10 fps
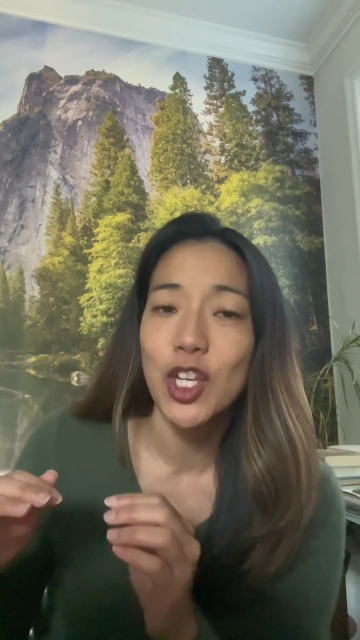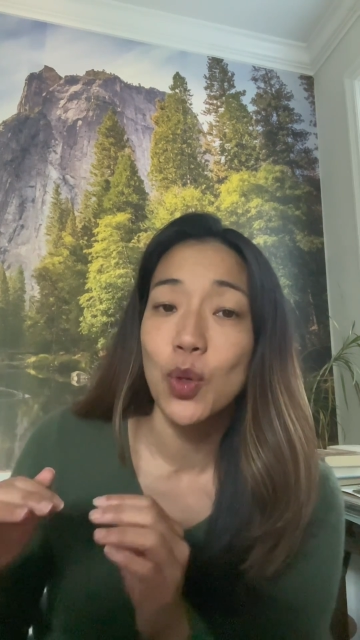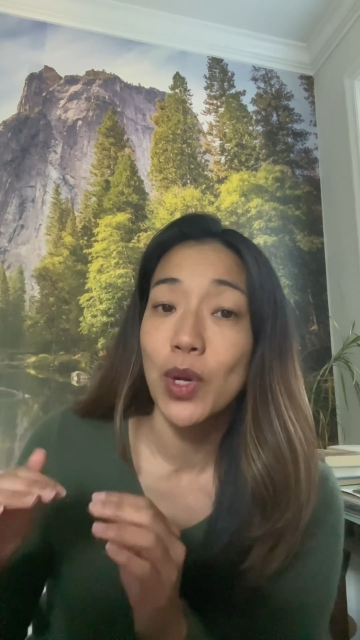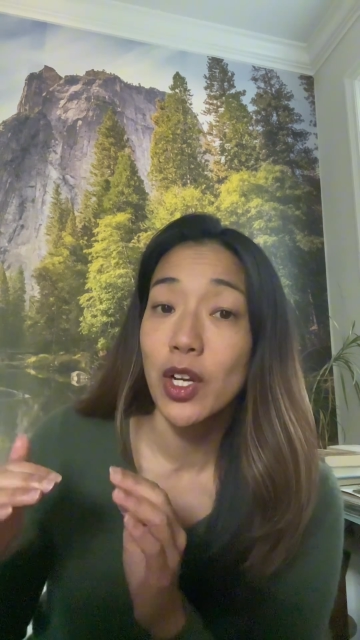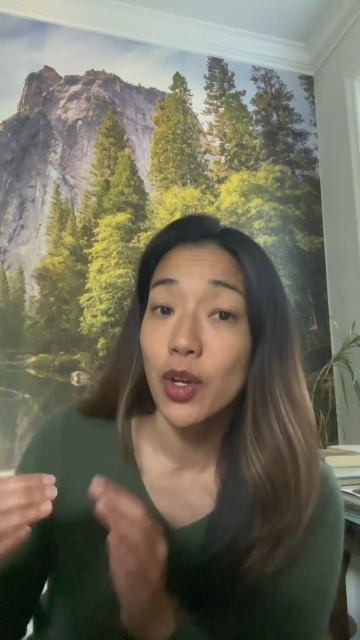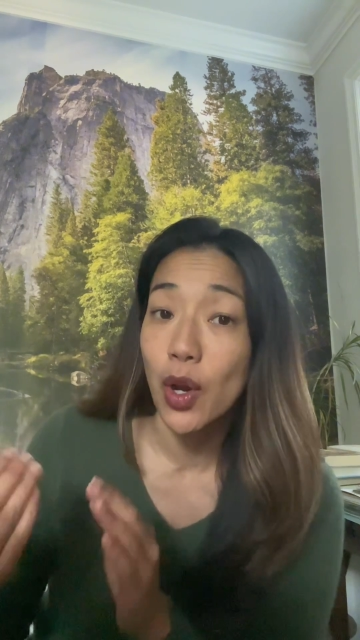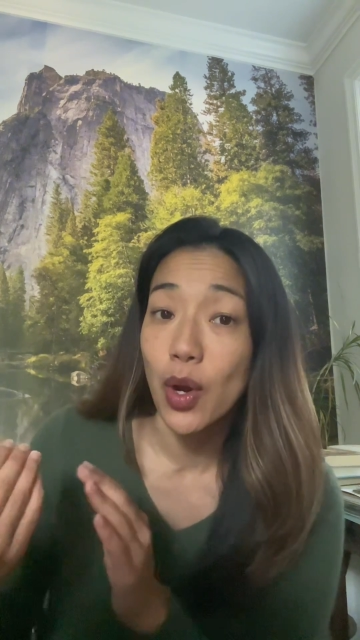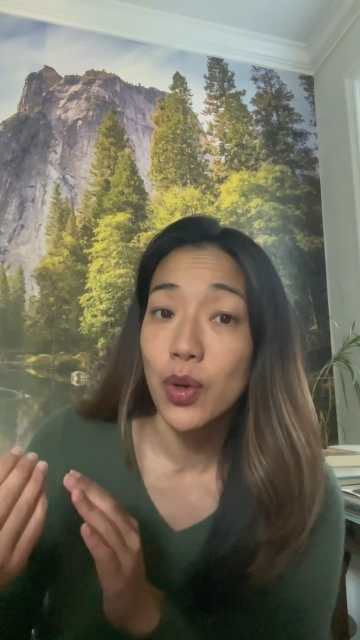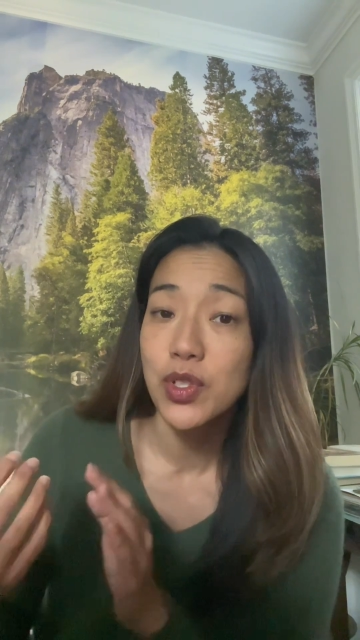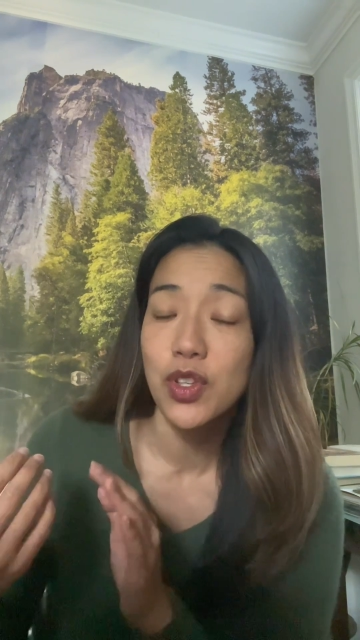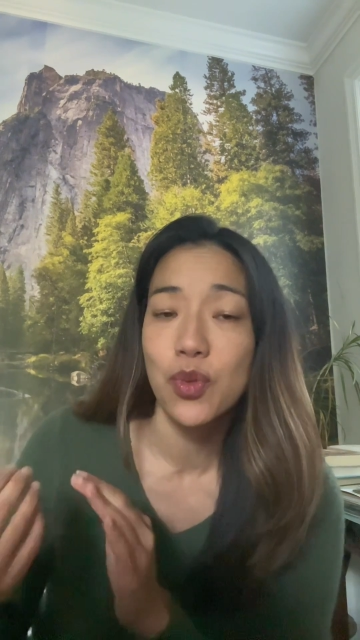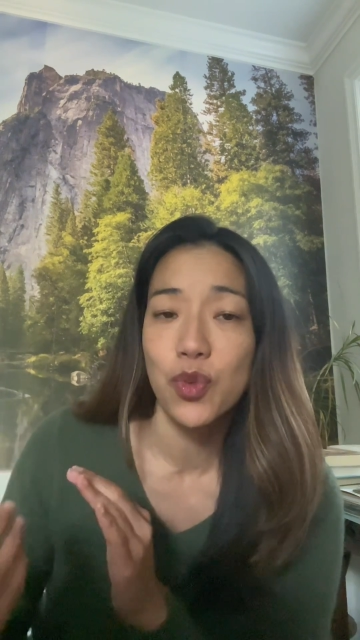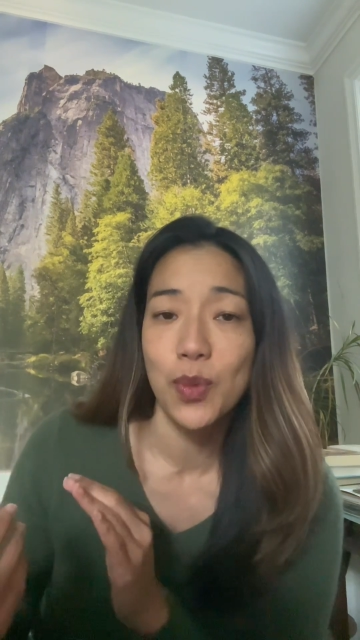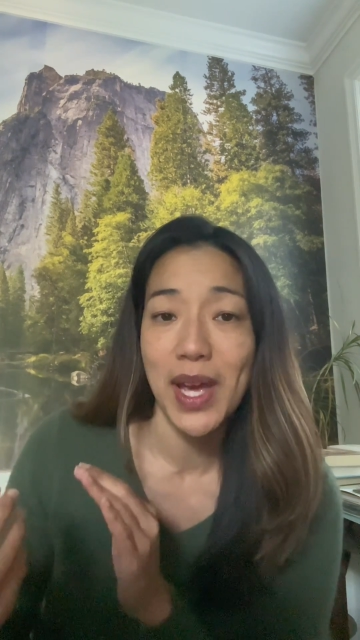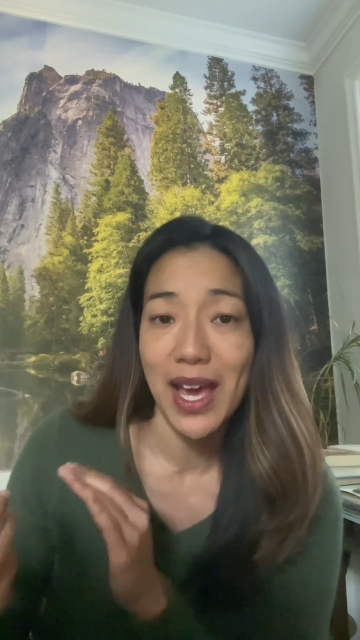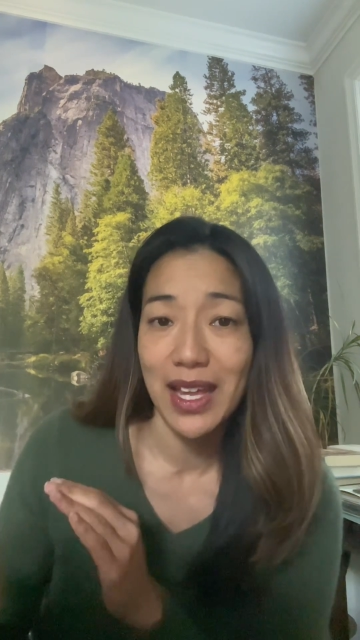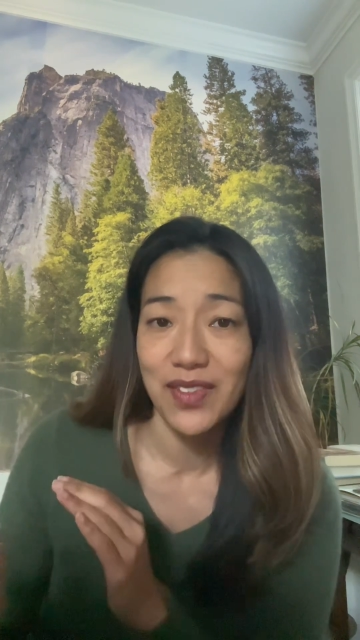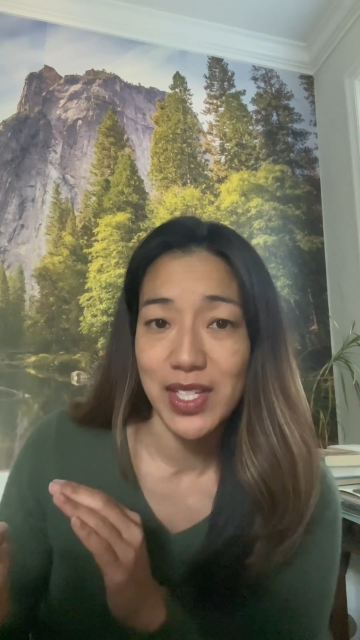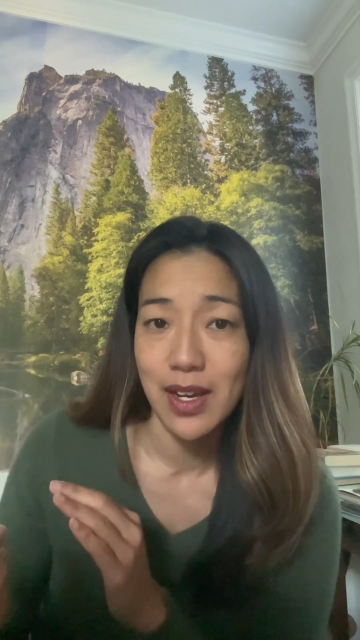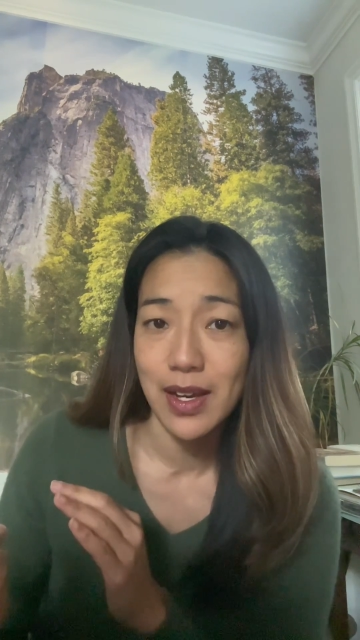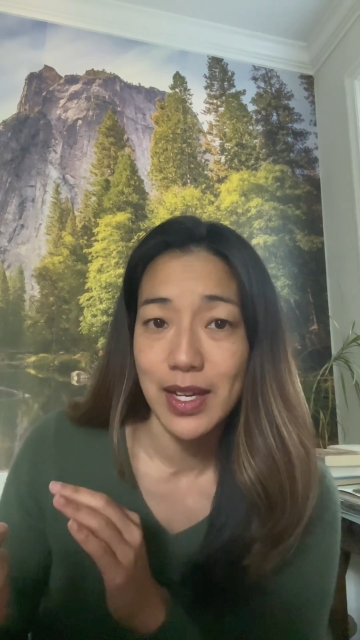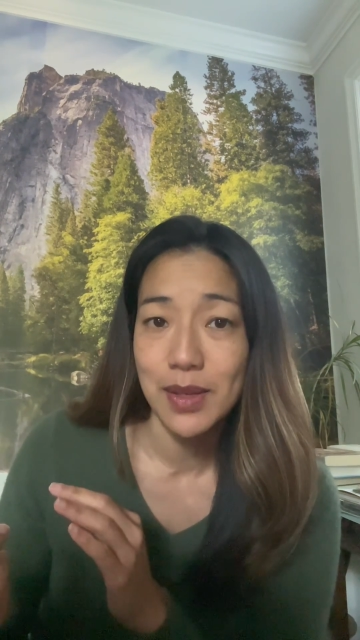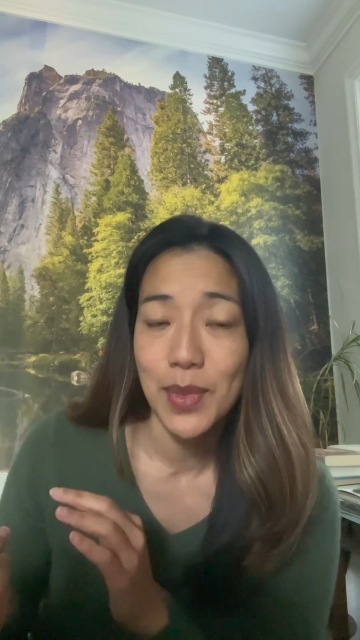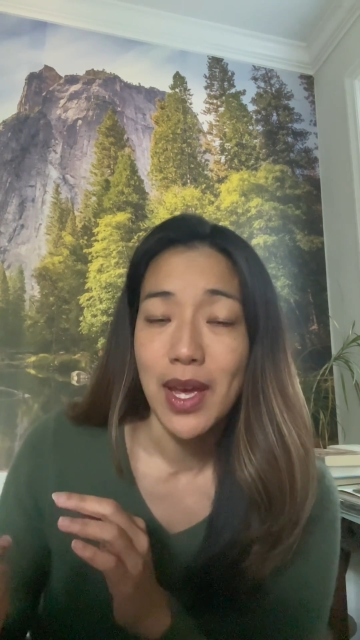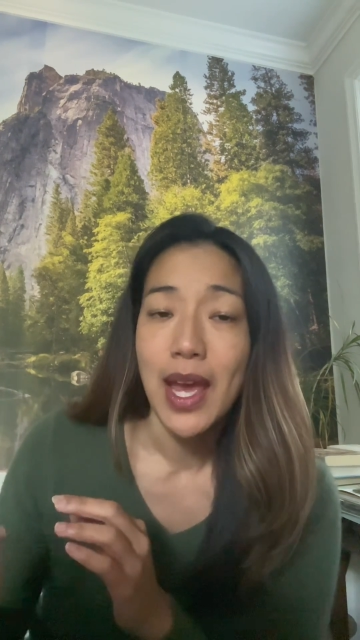you want to go to the room ahead of time